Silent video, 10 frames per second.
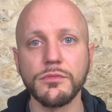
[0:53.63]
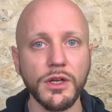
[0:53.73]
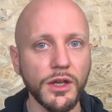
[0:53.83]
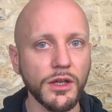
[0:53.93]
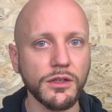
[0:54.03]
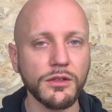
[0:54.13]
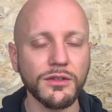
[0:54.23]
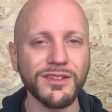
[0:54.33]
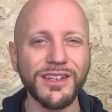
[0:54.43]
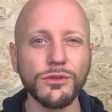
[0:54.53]
and
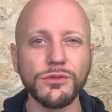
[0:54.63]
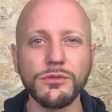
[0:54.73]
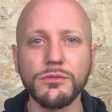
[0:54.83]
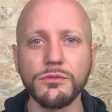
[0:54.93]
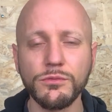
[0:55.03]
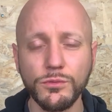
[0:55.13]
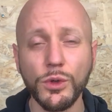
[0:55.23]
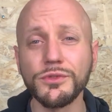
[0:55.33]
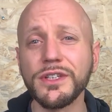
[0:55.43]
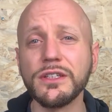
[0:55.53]
they
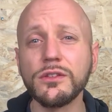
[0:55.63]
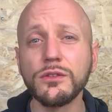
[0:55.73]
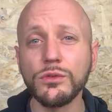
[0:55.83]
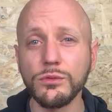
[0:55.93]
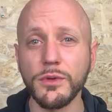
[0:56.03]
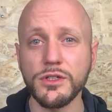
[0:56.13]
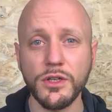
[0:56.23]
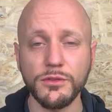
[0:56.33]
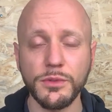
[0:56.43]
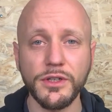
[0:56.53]
won't need too much
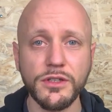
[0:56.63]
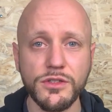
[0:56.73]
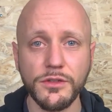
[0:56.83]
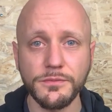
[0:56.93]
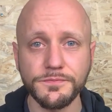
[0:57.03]
explanation.